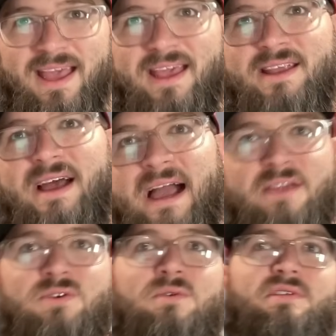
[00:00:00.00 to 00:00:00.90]
And
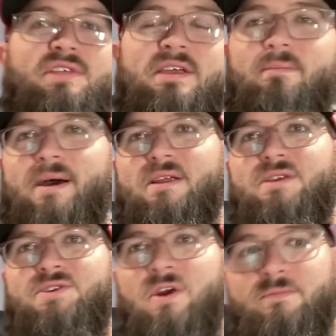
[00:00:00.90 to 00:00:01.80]
I don't think about it
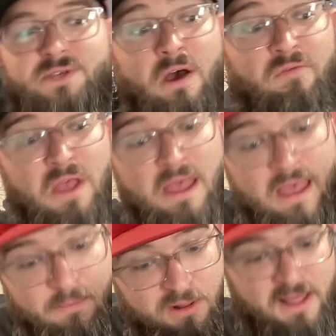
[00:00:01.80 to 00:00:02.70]
in terms of
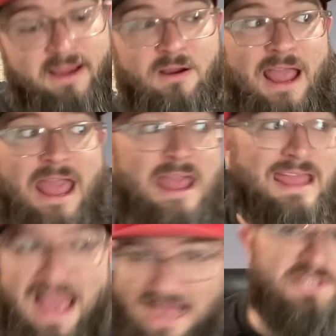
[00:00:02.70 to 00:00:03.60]
player A
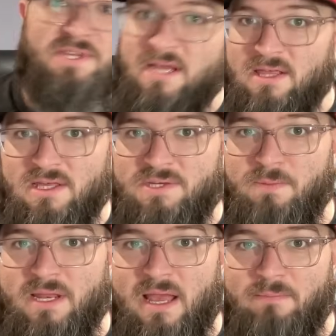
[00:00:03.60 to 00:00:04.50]
has to get this
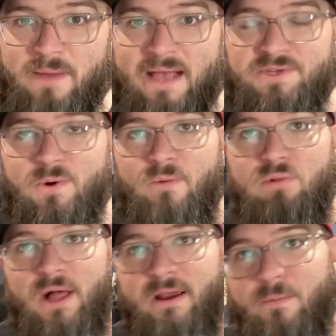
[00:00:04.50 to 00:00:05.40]
many at-bats or
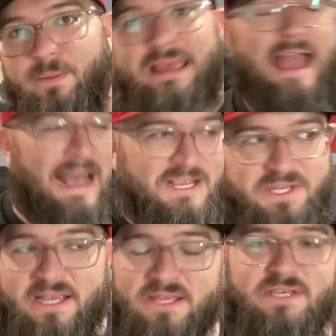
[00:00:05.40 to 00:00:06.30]
player B has
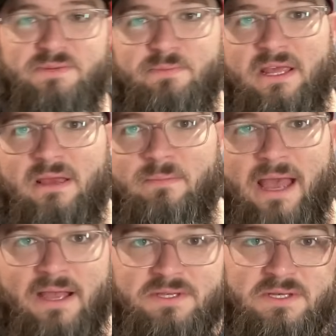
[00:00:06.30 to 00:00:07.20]
to get this many
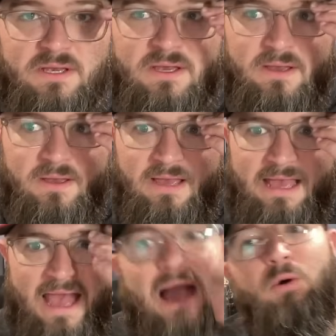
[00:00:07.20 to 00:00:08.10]
at-bats.
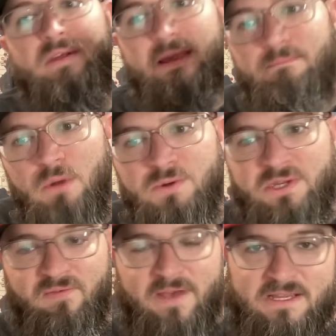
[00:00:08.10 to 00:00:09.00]
How are they most
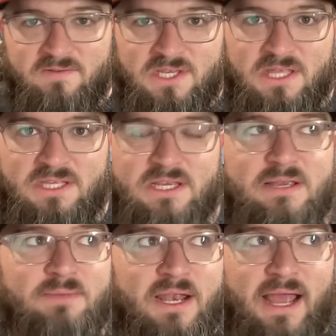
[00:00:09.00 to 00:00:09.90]
effective to the
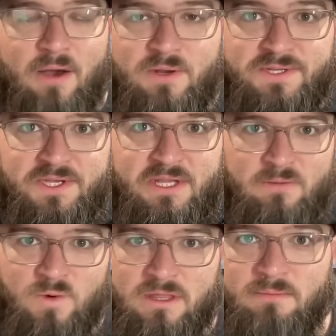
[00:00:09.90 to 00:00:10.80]
team, and how does the
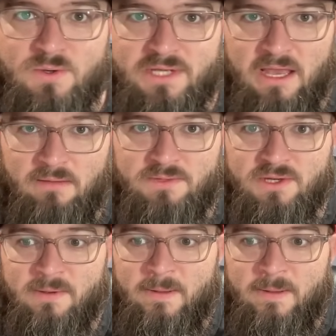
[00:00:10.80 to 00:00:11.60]
team win the most games?